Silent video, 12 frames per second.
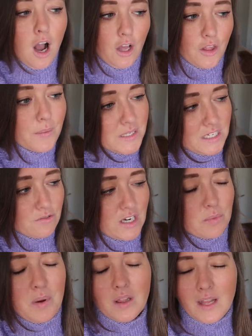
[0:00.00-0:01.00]
Although we did
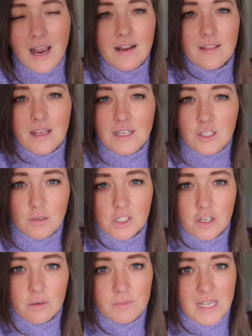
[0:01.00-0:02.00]
read up online that it
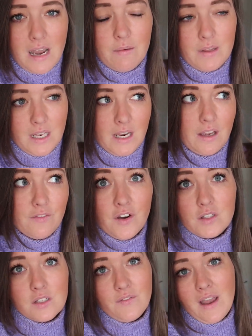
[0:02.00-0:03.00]
usually comes out within like
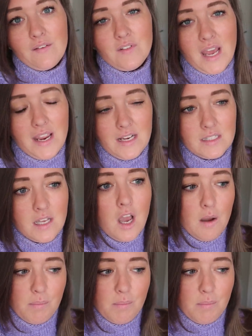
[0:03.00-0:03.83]
four to five days.